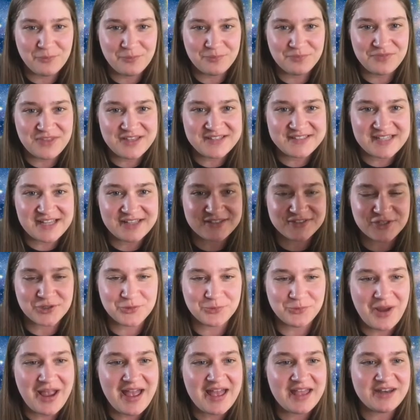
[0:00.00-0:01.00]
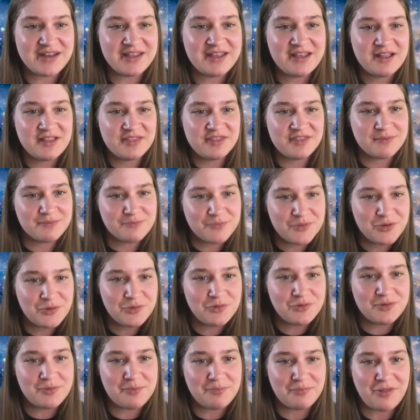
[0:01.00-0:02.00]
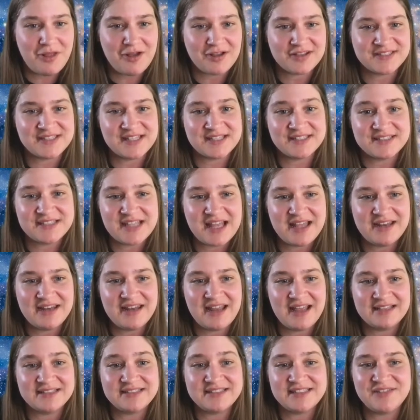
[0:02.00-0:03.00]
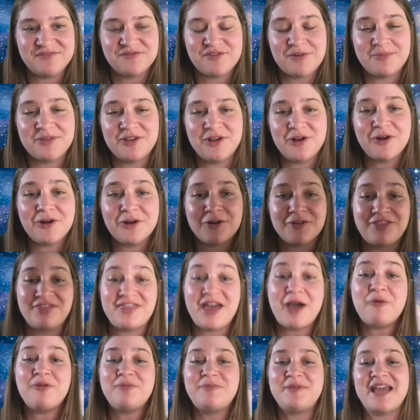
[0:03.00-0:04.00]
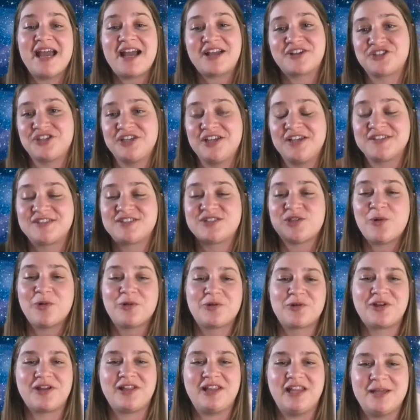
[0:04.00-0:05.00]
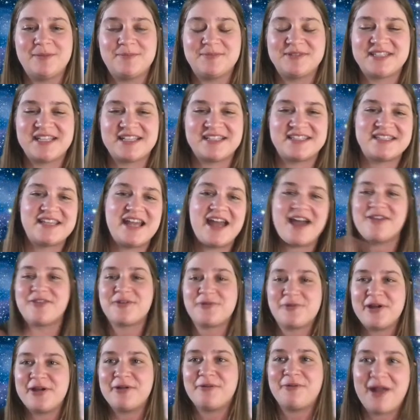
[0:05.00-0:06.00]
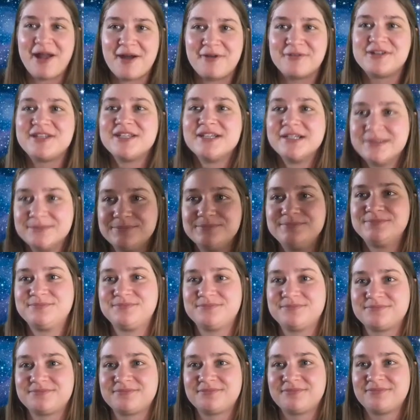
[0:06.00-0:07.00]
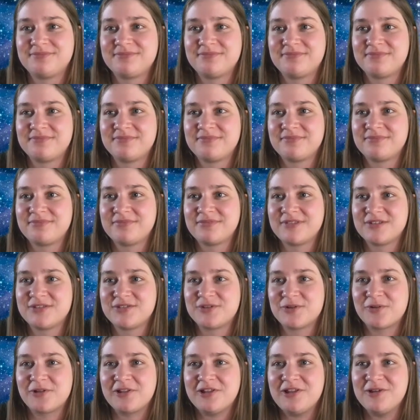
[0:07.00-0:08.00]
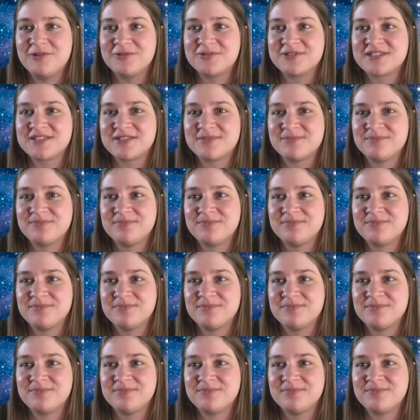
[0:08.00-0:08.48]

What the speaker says: This answer read, the moon blocks the sun as seen from the Earth. That would be actually a solar eclipse. That's the other way around. So close.